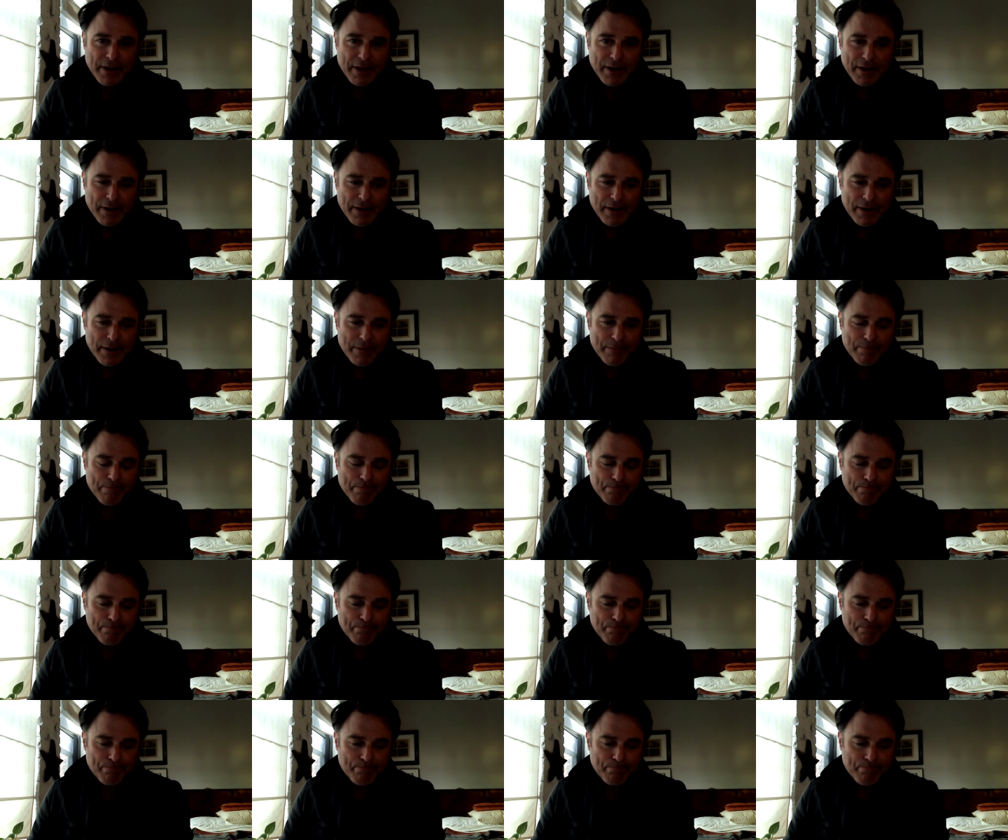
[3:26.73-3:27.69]

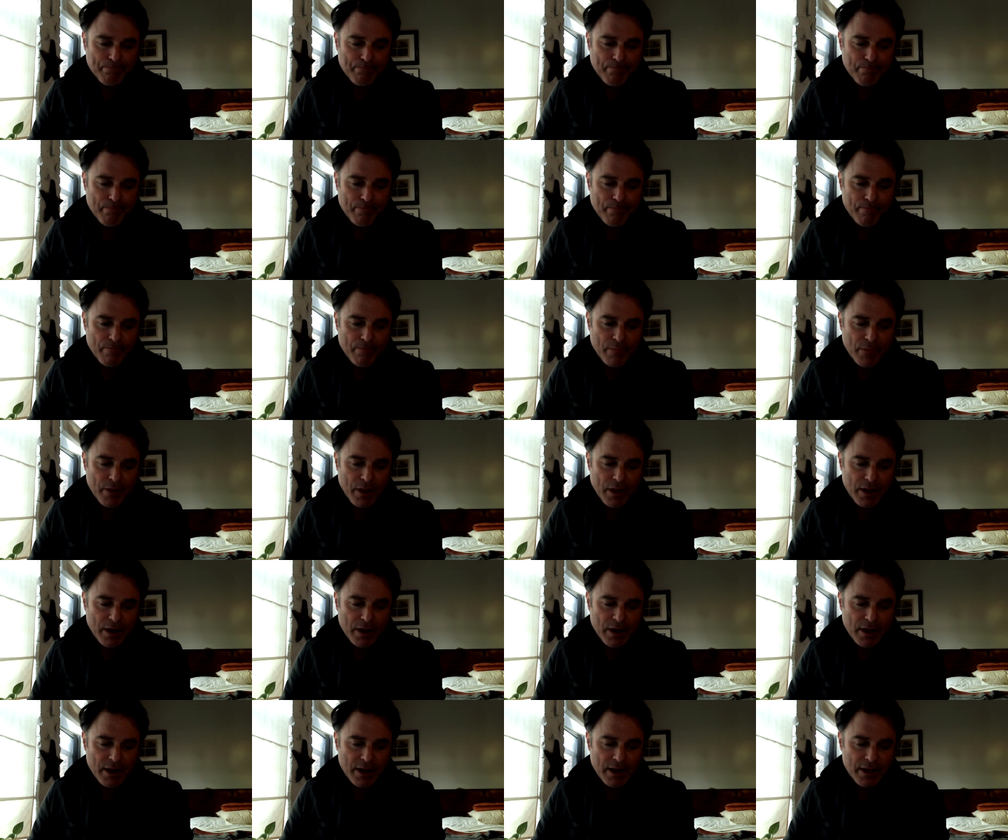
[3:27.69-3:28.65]
Um,
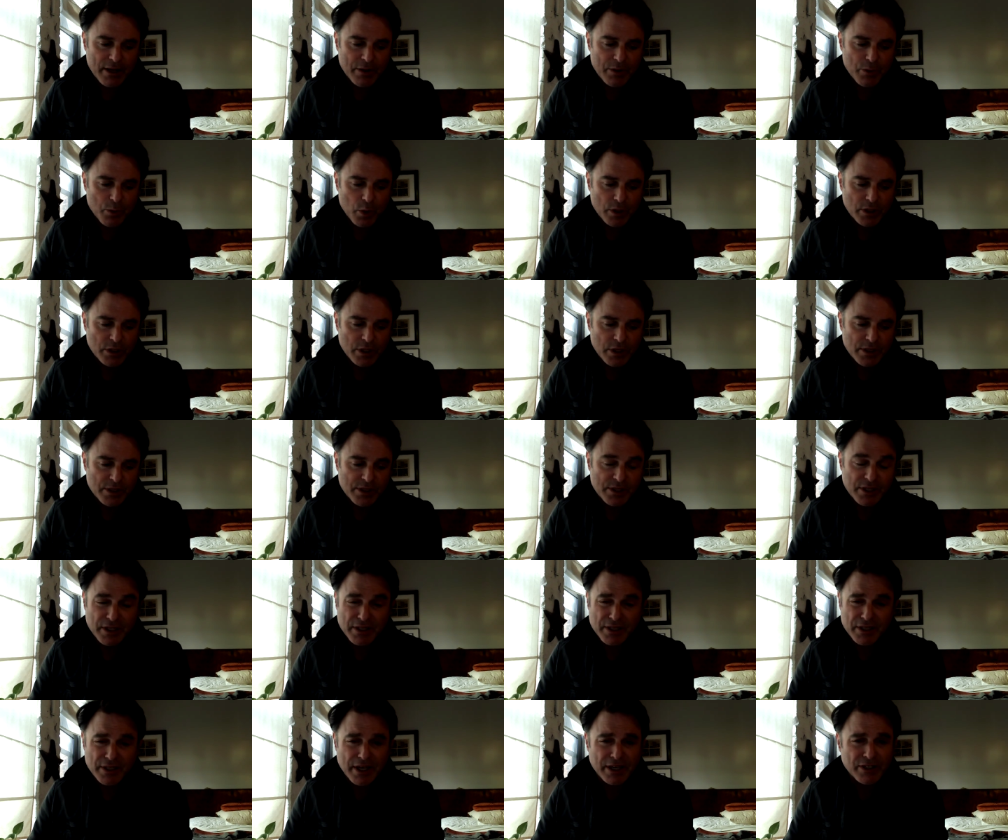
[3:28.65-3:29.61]
and I worked on
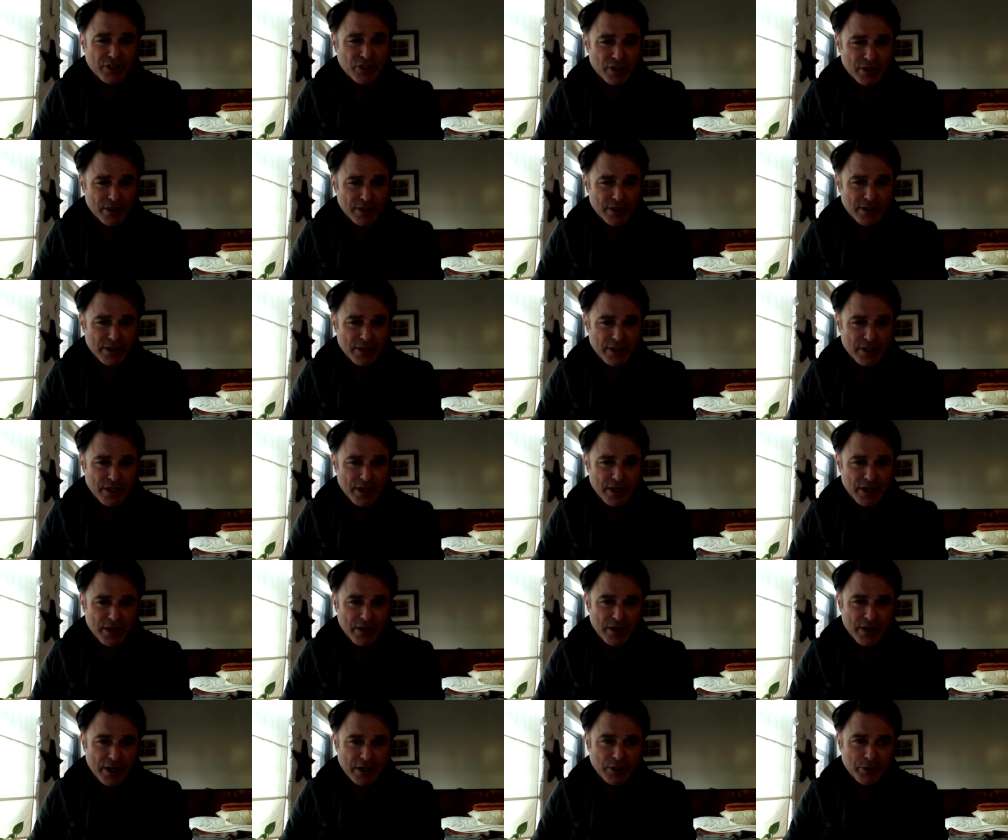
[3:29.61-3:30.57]
Succession this
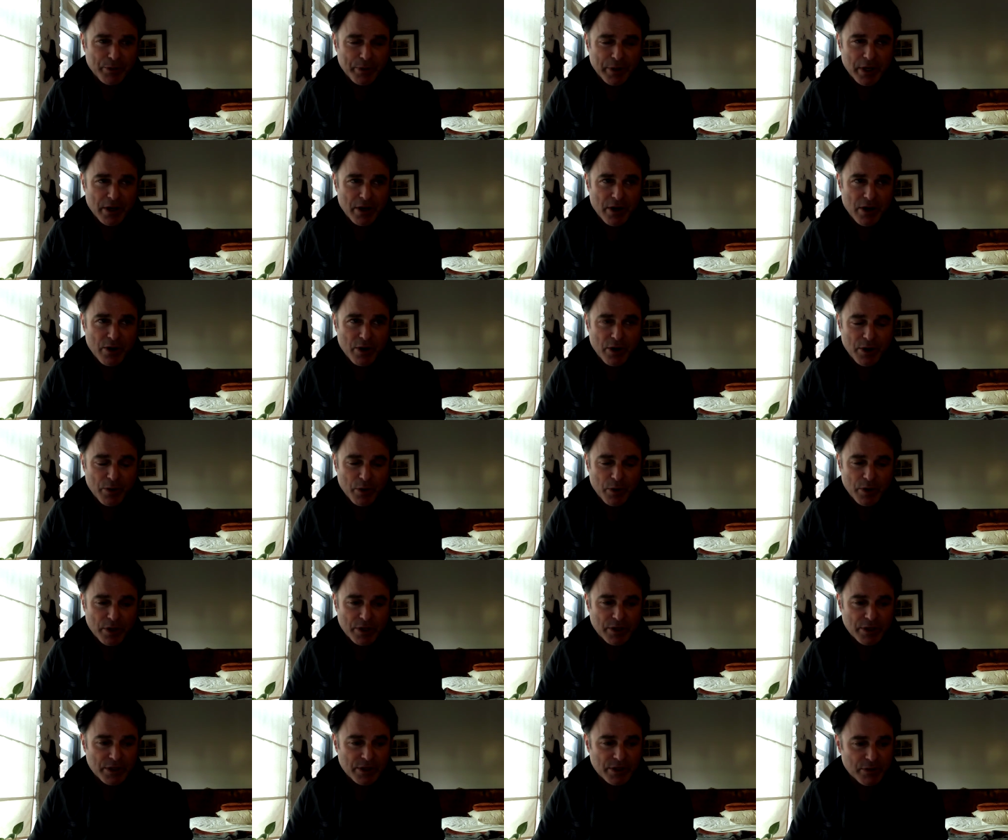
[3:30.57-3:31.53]
year, HBO. I
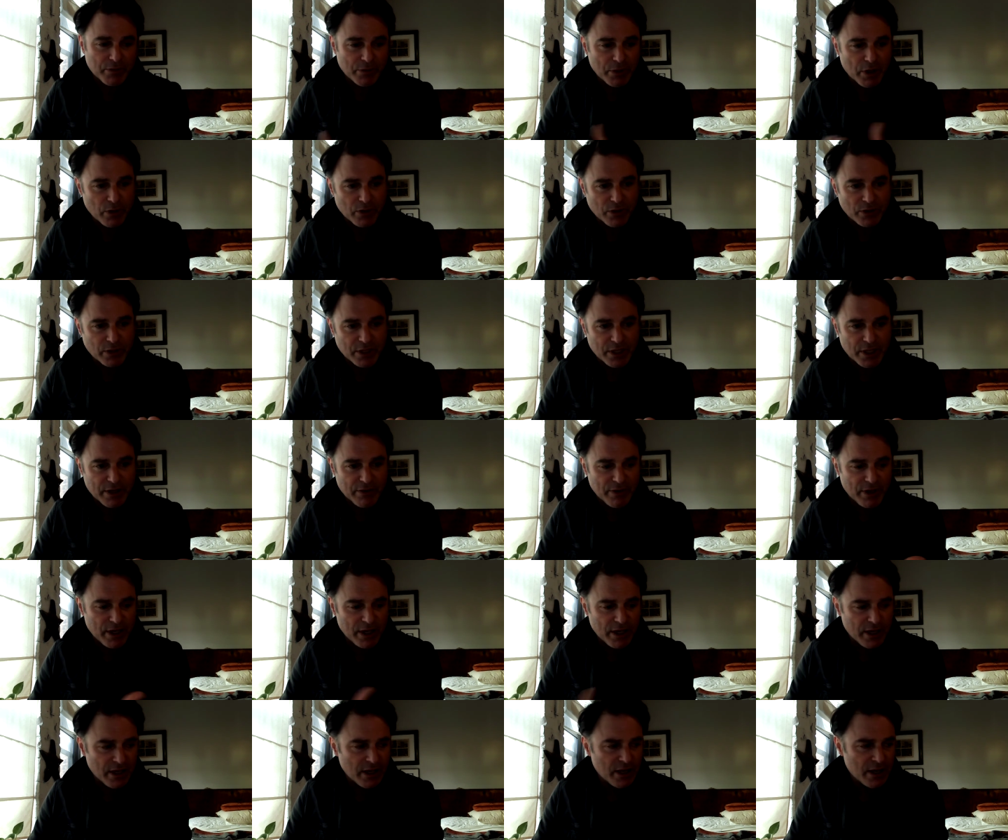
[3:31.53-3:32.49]
worked on some local
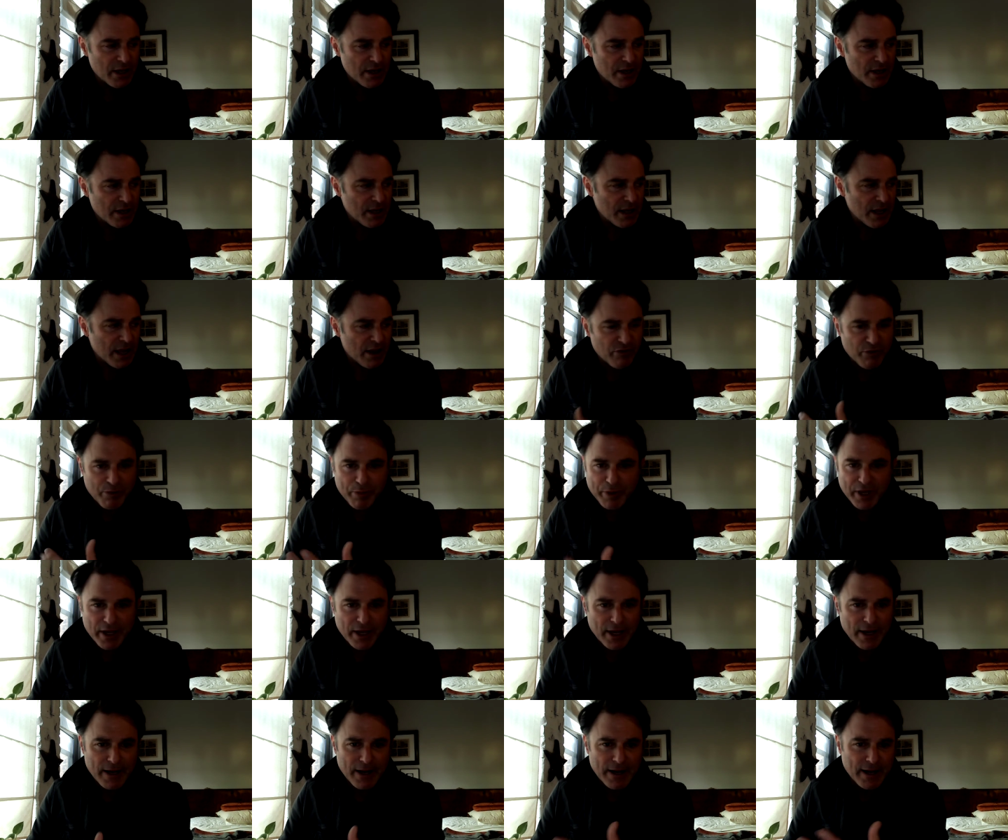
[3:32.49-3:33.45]
TV,
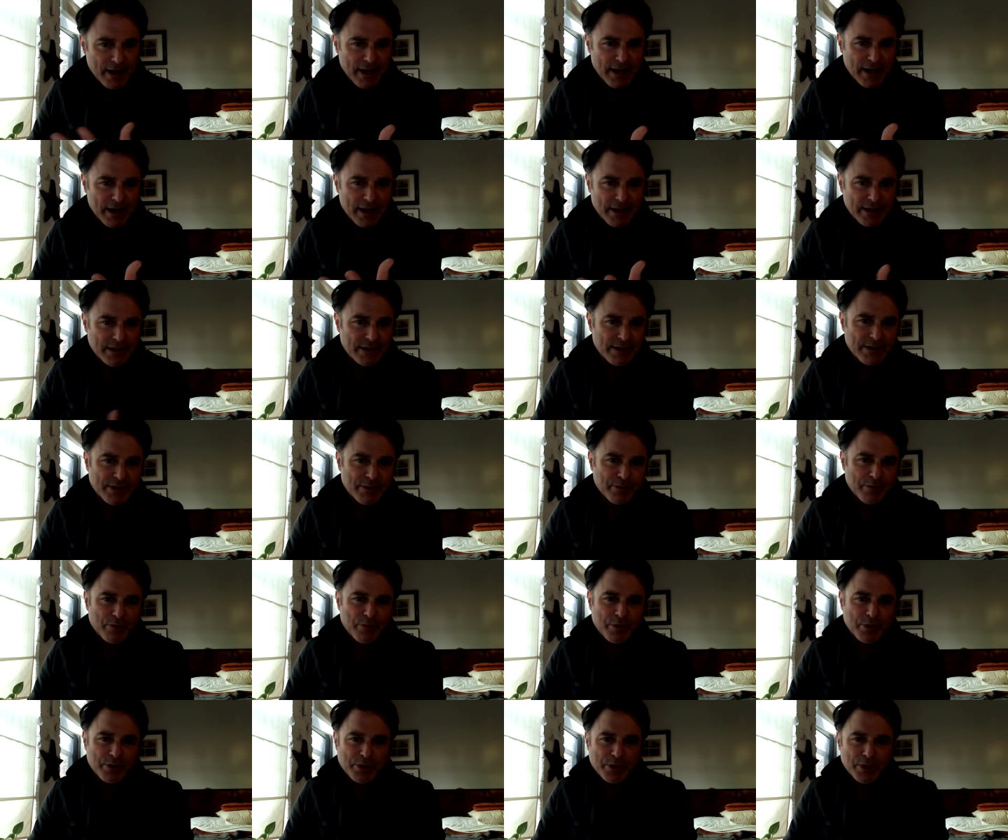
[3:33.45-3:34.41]
FBI, and
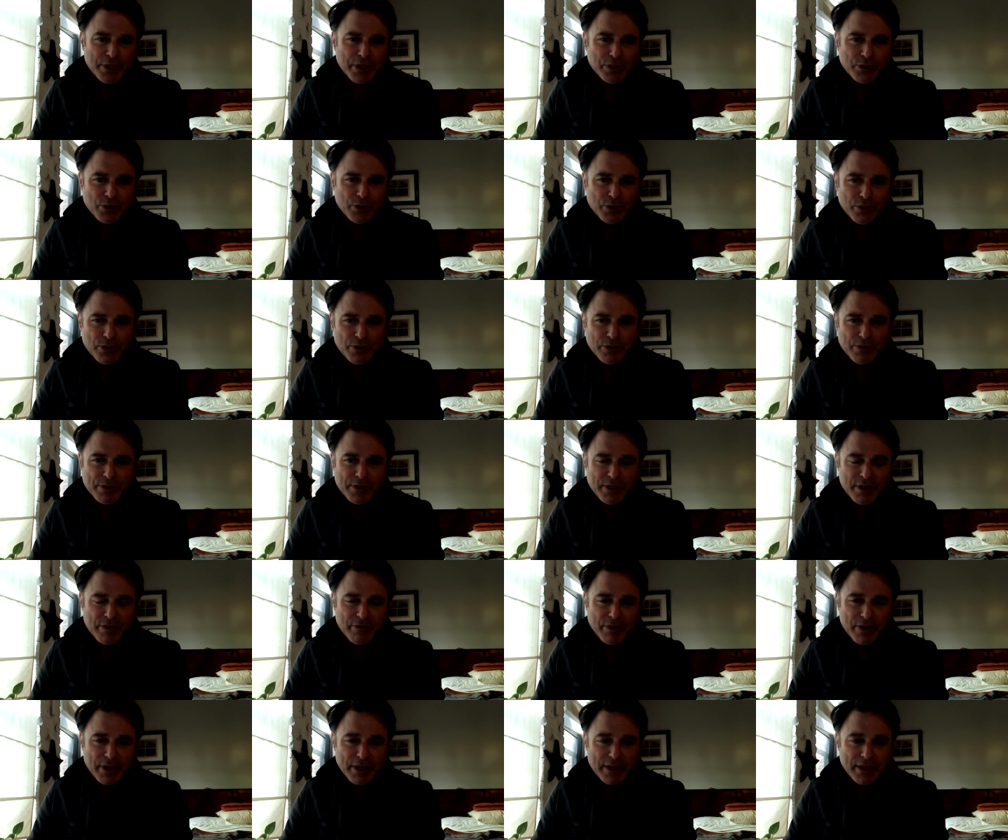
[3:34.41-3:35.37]
some procedural
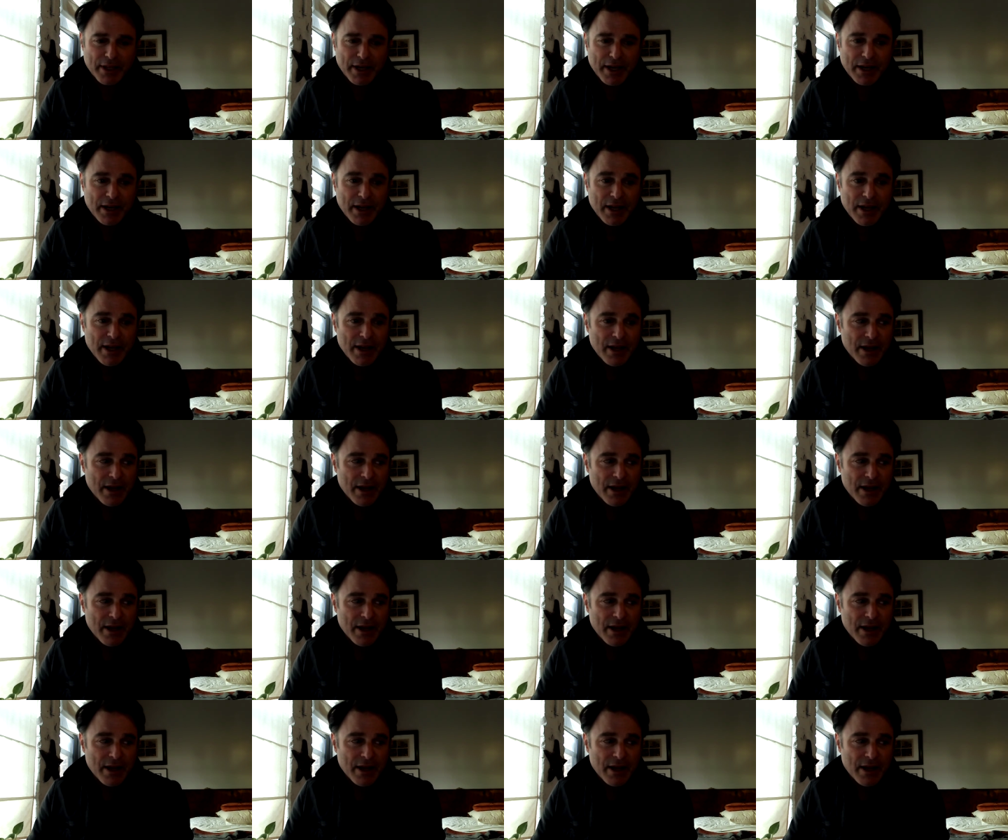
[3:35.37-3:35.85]
stuff like that.